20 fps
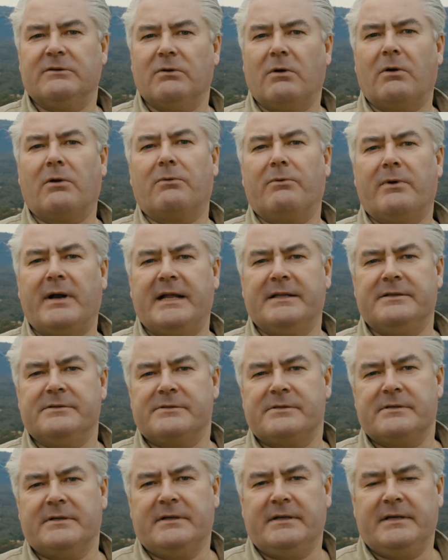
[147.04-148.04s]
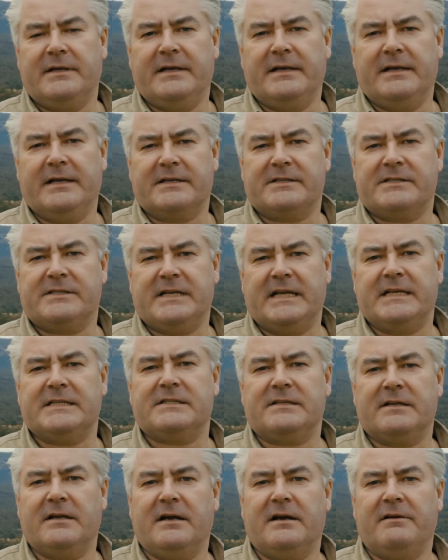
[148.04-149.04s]
long runs in
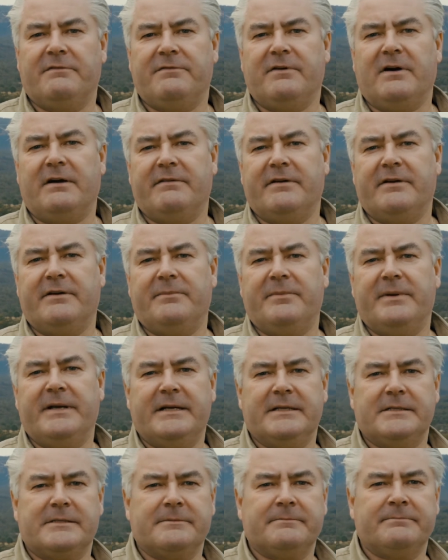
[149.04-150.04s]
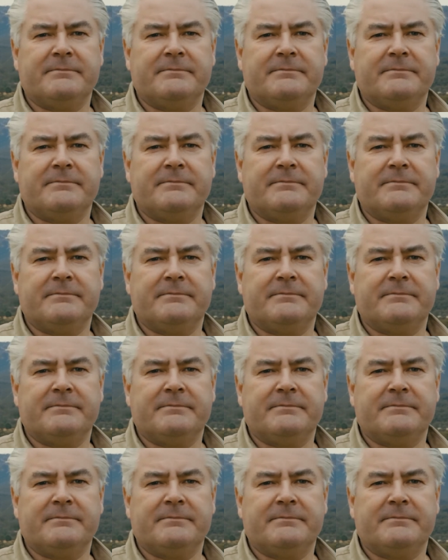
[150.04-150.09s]
excess of 500 metres,